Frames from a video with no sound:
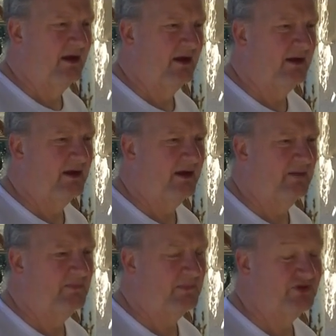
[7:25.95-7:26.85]

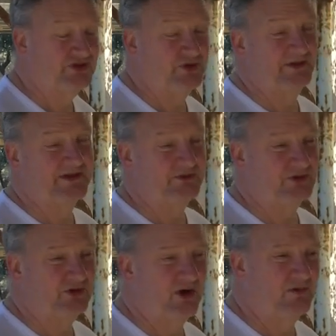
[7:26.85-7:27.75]
um, on
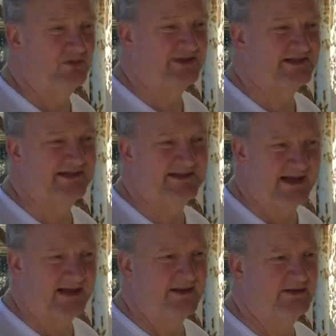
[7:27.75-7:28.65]
Subito.com, which is an
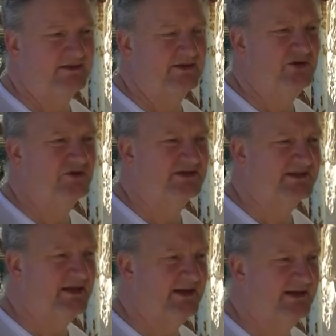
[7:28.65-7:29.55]
Italian used
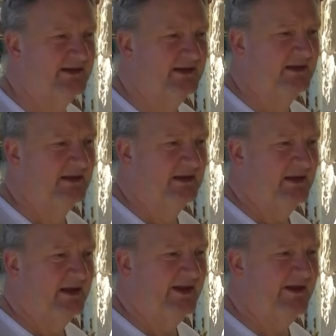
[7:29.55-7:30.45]
site,
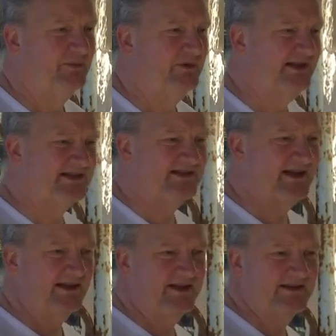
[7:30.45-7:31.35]
and everybody that's
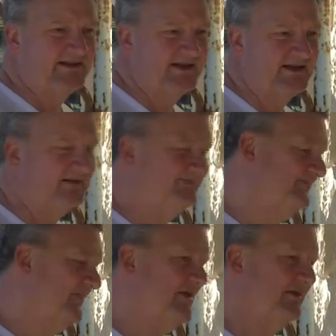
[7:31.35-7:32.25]
selling these things
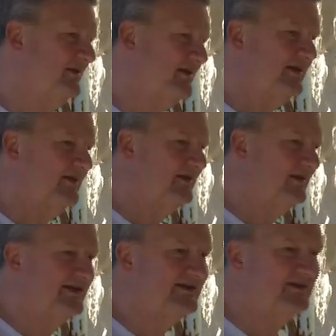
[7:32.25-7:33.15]
they, they, they,
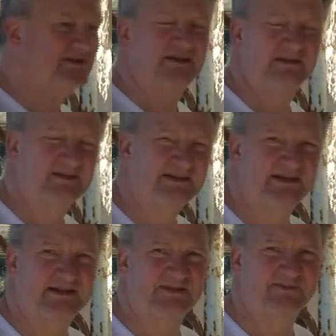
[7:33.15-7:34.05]
they, seem to
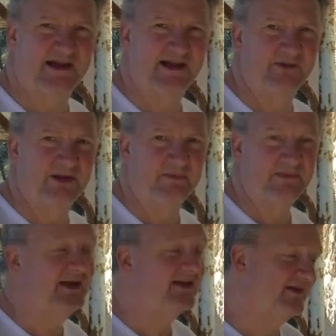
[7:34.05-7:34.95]
see some value in them.
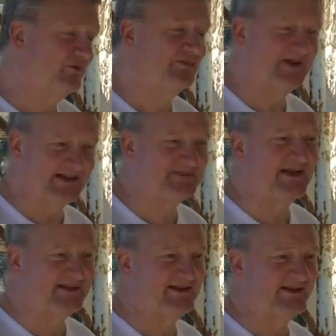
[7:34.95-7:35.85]
Yeah, they would be
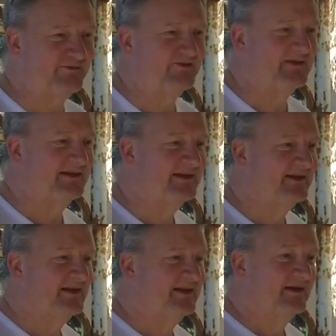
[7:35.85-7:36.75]
expensive. Well, there probably is
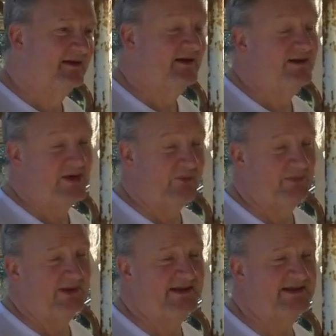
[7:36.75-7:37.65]
value in them. And there
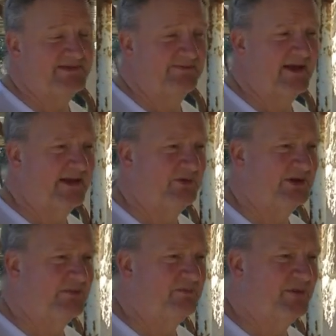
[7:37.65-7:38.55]
probably is yeah. some value
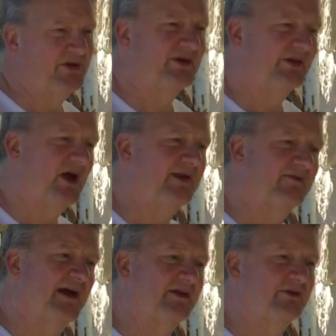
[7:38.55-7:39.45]
in them, but not the kind of
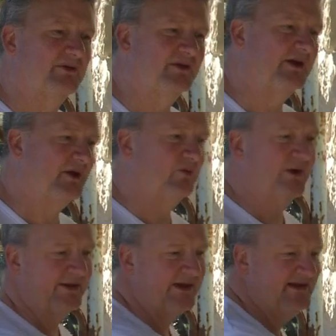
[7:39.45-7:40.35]
value that, you know,
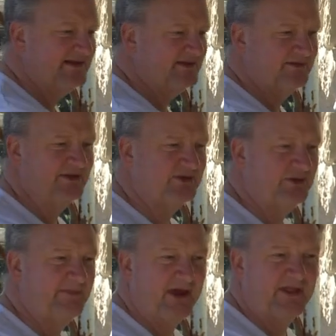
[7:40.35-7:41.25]
one of these, you're
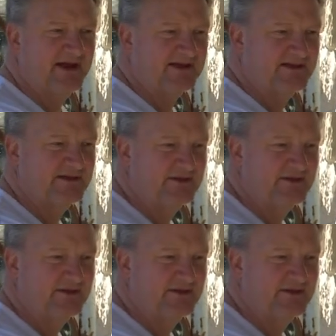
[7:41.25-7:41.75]
talking about 1,000